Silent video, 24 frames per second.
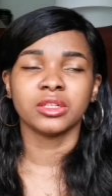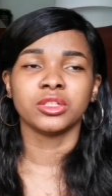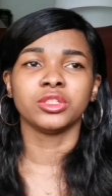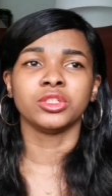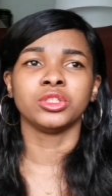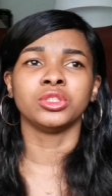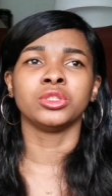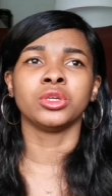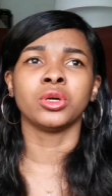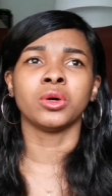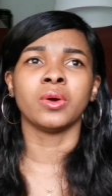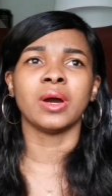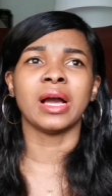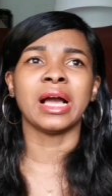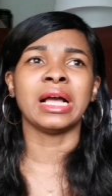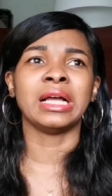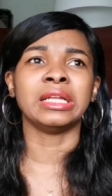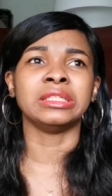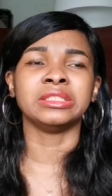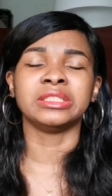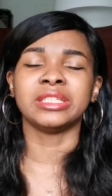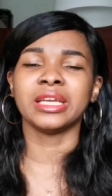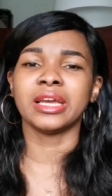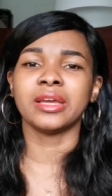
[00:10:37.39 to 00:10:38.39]
you know
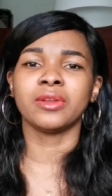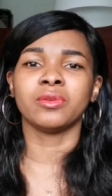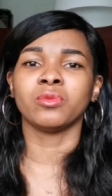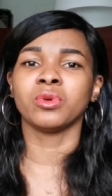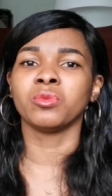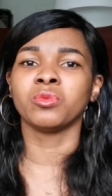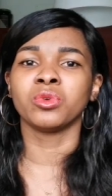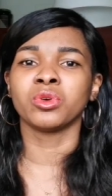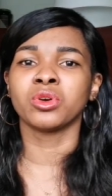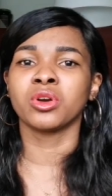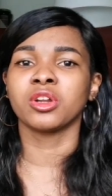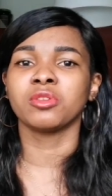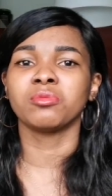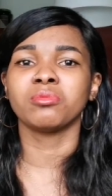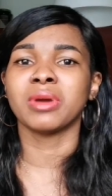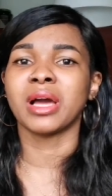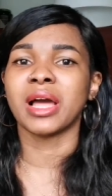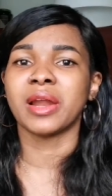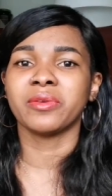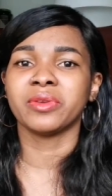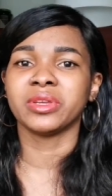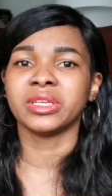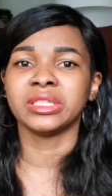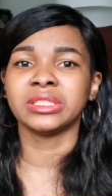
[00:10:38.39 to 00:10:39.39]
and then when we got
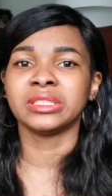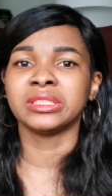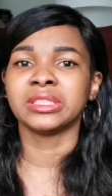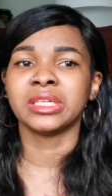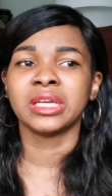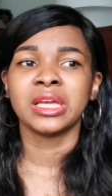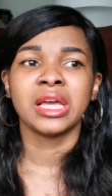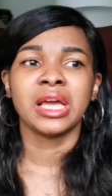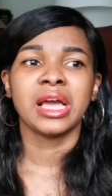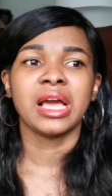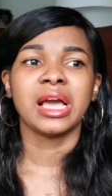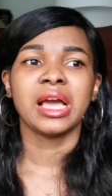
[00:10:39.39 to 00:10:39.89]
married